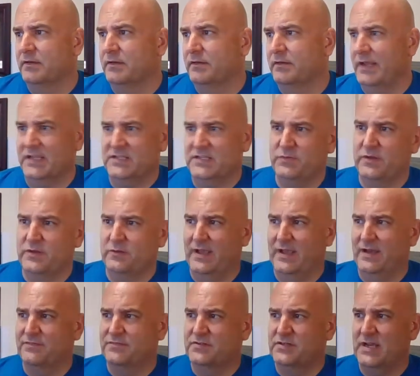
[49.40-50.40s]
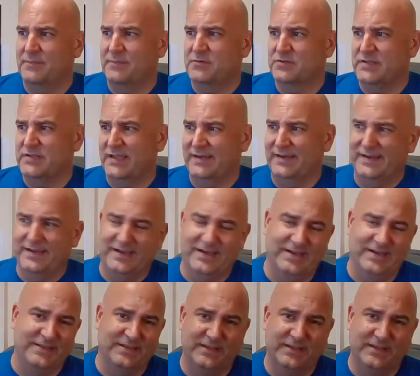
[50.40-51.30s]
Next week we have Chapters 8 and 9.